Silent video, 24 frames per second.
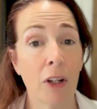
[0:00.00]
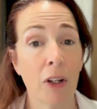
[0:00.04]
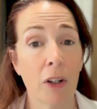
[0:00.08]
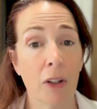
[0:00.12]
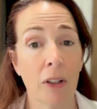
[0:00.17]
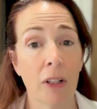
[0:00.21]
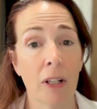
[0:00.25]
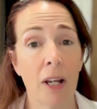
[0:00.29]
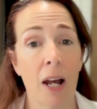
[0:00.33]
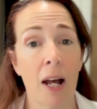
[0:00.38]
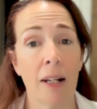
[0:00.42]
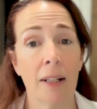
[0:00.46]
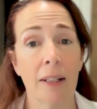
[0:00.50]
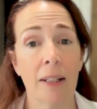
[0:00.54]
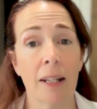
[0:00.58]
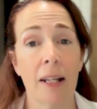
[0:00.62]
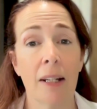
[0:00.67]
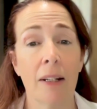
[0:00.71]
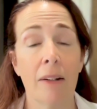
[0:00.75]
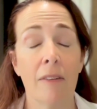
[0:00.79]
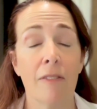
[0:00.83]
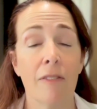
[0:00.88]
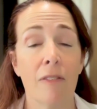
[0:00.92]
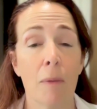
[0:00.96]
good
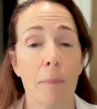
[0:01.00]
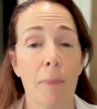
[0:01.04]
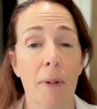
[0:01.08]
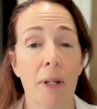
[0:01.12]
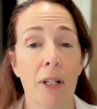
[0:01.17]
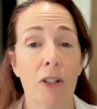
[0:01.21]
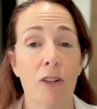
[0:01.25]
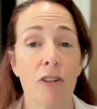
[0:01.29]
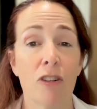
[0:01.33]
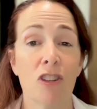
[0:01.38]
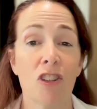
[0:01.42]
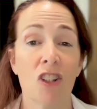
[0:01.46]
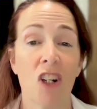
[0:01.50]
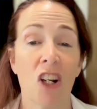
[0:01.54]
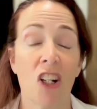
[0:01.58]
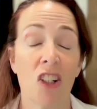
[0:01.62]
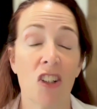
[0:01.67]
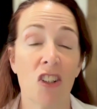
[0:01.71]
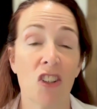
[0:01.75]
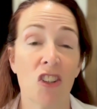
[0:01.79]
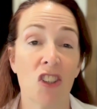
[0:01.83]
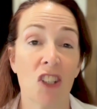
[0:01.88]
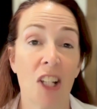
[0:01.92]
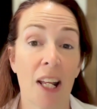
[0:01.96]
content for Pinterest to
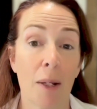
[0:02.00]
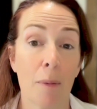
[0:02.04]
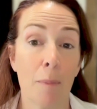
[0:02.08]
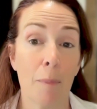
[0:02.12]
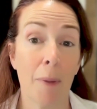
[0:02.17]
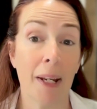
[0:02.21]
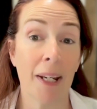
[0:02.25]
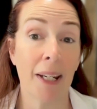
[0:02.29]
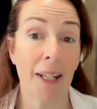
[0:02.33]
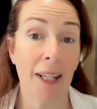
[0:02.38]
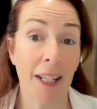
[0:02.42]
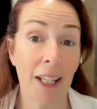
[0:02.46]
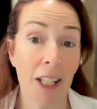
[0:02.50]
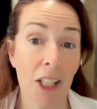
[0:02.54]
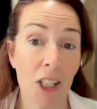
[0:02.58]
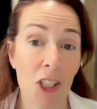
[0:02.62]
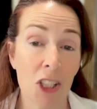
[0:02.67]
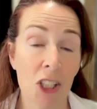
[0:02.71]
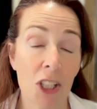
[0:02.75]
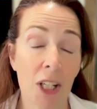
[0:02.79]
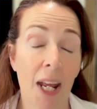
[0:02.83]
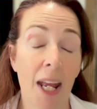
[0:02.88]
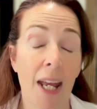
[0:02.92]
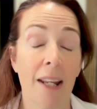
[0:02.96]
understand my
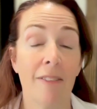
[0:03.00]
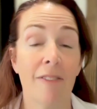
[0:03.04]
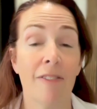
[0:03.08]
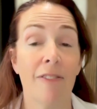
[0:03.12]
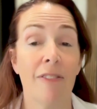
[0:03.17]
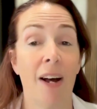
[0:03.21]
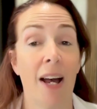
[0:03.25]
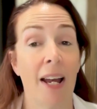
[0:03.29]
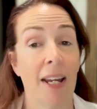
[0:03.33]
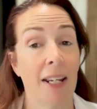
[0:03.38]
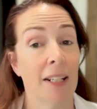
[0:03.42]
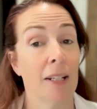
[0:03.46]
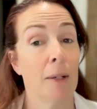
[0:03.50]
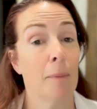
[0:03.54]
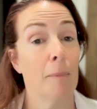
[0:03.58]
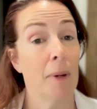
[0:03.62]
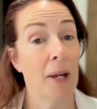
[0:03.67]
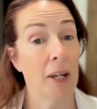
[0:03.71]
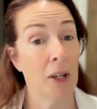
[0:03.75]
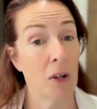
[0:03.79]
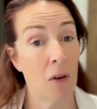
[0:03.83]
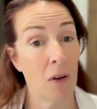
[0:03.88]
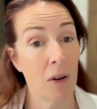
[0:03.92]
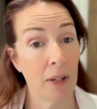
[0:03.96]
niche and find
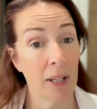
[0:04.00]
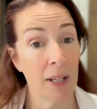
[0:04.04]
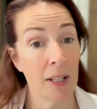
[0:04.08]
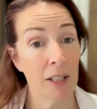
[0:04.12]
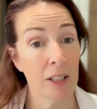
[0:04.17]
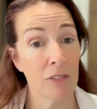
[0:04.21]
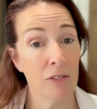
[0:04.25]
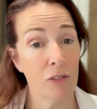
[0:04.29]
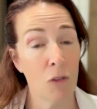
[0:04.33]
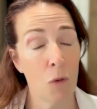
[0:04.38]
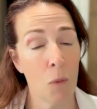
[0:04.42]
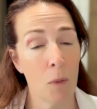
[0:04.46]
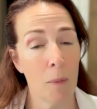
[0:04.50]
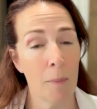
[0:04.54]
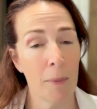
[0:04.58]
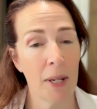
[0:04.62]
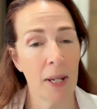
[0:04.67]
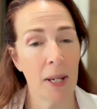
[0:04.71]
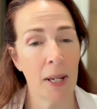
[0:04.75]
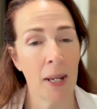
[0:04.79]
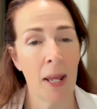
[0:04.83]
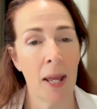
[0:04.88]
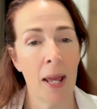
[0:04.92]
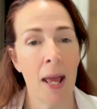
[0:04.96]
my audience for
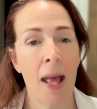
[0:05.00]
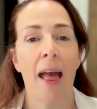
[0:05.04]
me.